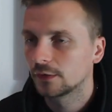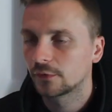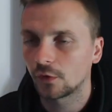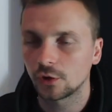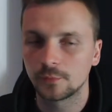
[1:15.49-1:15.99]

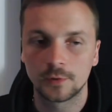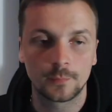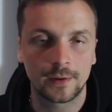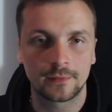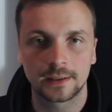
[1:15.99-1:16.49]
Tottenham are
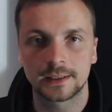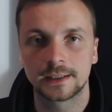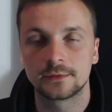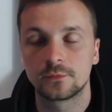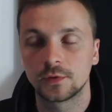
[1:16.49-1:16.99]
apparently
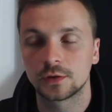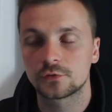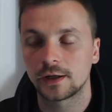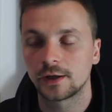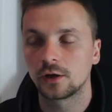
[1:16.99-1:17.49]
in for
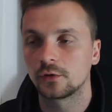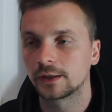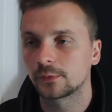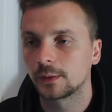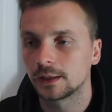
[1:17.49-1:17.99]
Traore
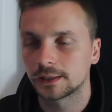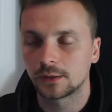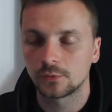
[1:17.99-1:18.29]
as well now.